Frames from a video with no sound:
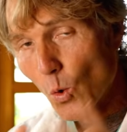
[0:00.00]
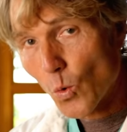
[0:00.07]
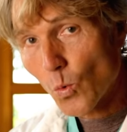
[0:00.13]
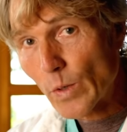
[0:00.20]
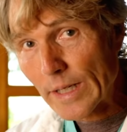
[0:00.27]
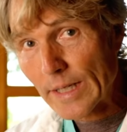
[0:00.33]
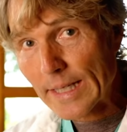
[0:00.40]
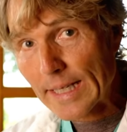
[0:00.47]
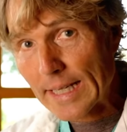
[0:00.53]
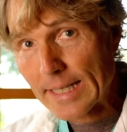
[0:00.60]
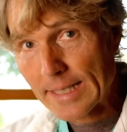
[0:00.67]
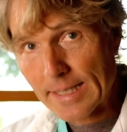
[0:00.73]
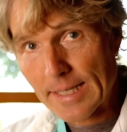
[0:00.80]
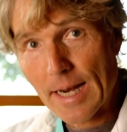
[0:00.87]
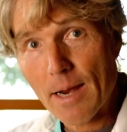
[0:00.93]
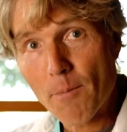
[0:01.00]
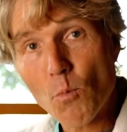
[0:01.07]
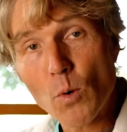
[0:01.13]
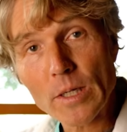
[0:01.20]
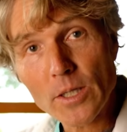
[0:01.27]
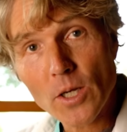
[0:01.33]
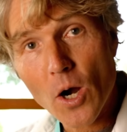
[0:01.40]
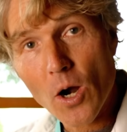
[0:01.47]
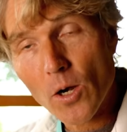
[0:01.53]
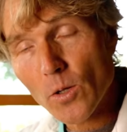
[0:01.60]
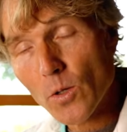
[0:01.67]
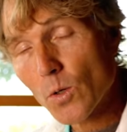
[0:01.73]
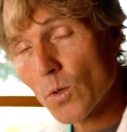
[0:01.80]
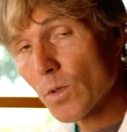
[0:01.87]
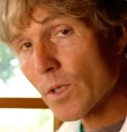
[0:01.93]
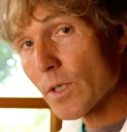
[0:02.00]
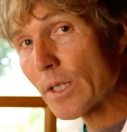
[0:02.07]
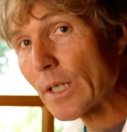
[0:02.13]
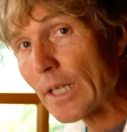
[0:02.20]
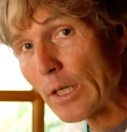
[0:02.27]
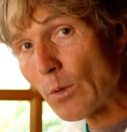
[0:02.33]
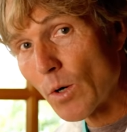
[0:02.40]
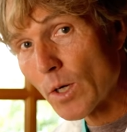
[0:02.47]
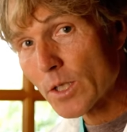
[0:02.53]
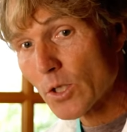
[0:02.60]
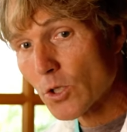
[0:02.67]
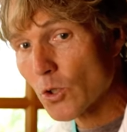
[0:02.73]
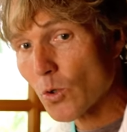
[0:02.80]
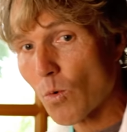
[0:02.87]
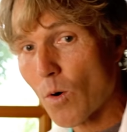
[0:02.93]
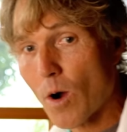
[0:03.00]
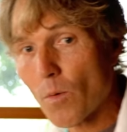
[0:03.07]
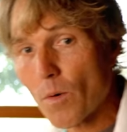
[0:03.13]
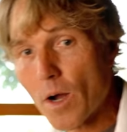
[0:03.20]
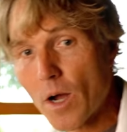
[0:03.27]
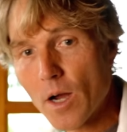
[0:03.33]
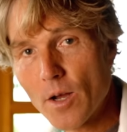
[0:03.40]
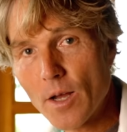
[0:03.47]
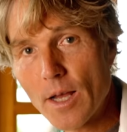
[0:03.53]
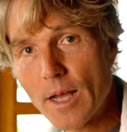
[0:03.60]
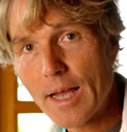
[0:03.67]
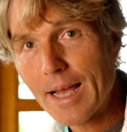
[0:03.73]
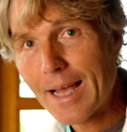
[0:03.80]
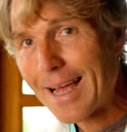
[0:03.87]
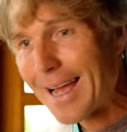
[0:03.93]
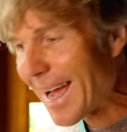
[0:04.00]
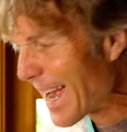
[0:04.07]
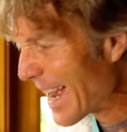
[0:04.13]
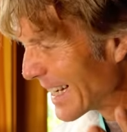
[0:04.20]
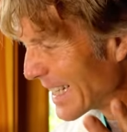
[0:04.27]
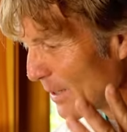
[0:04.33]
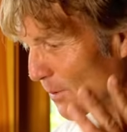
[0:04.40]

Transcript: Really, his name was Carlos. He was a Chihuahua, and